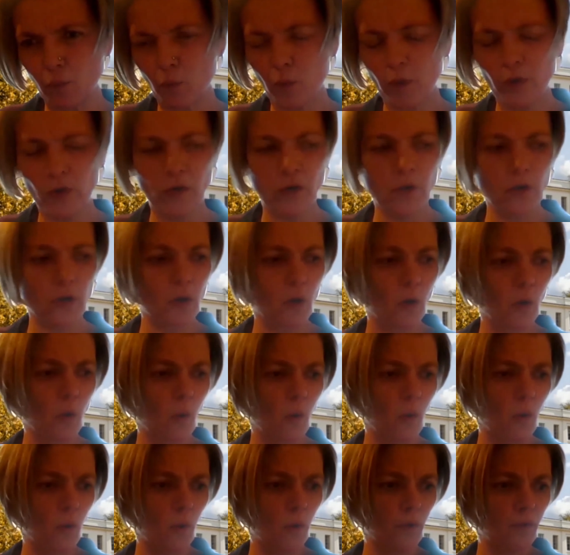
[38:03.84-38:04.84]
at work
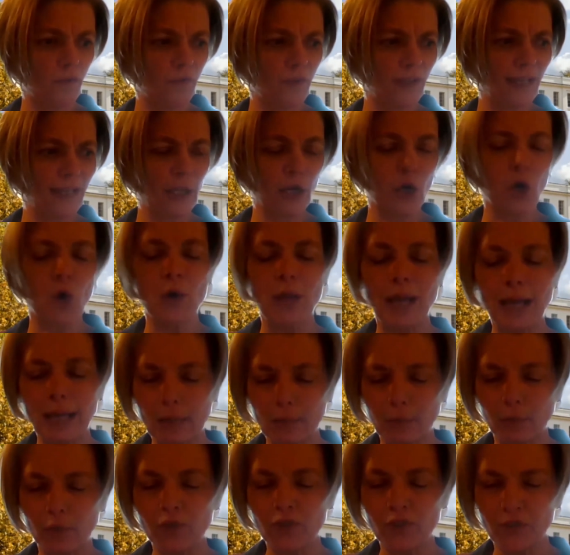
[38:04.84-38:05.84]
or feeling
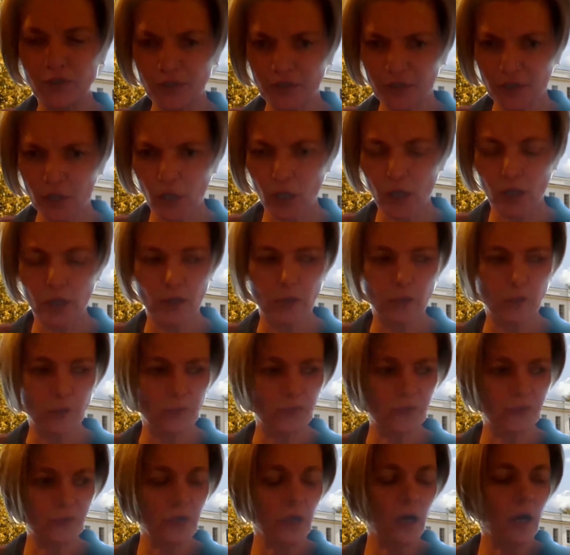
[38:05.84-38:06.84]
unable to
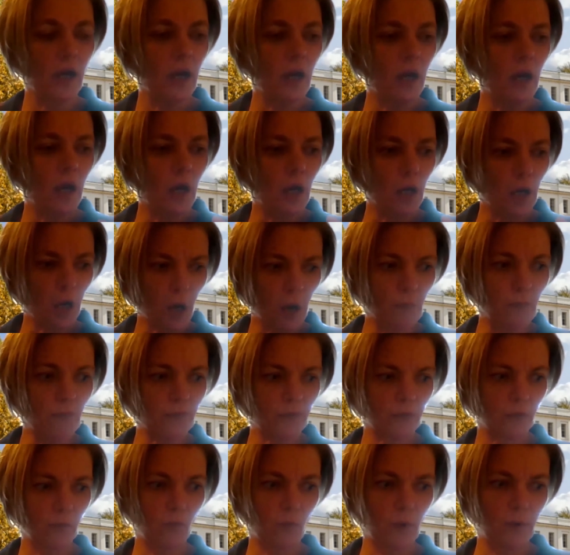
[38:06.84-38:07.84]
disclose come
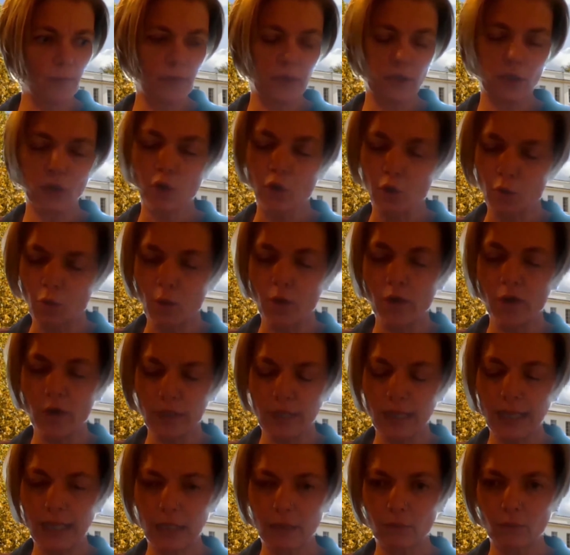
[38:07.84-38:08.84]
from women who
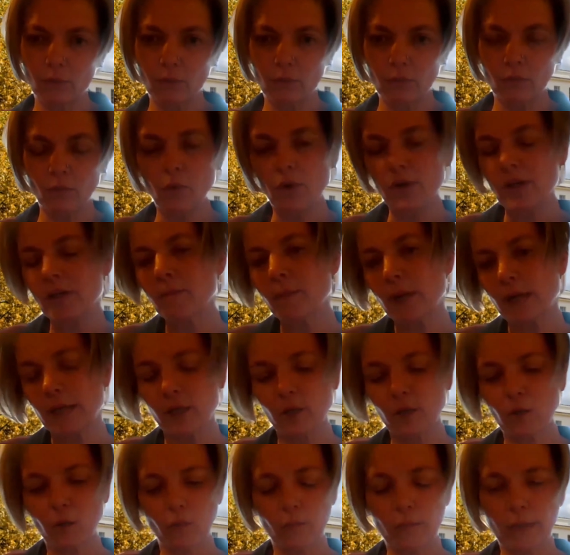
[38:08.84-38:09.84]
work in what you
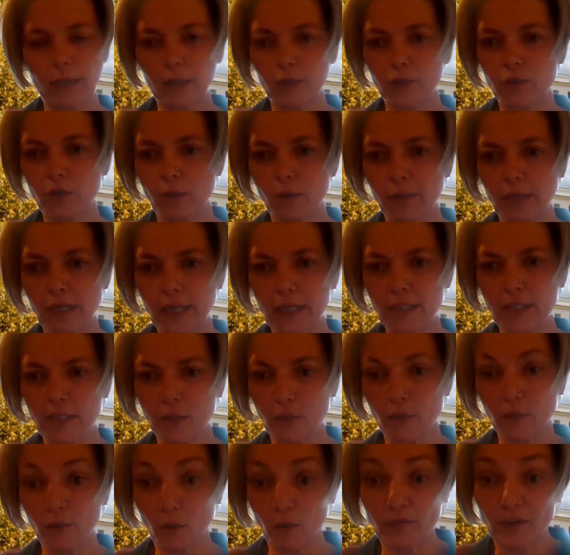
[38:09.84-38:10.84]
might call male dominated
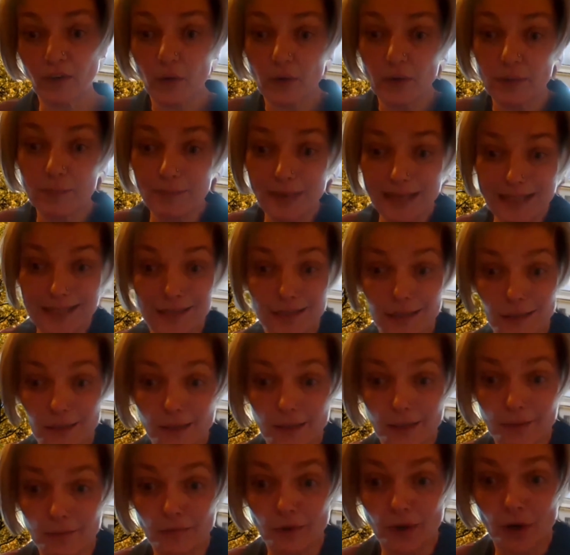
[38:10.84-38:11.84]
or, or, very
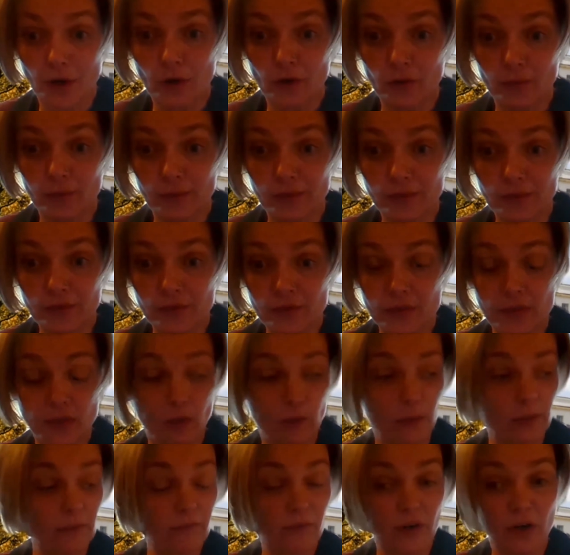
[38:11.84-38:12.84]
masculine environments.
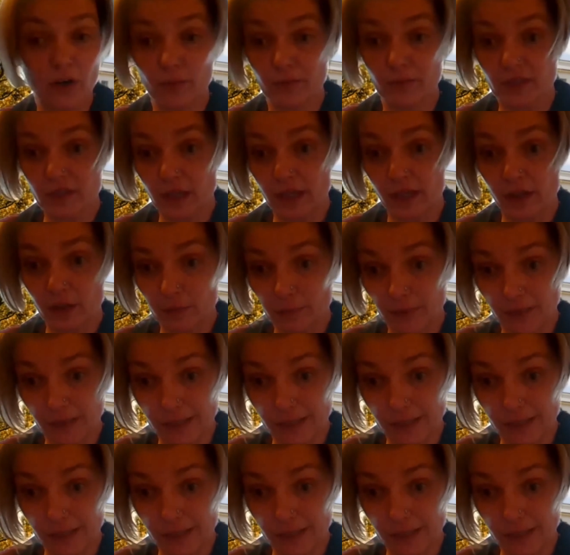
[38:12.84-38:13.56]
So, environments like the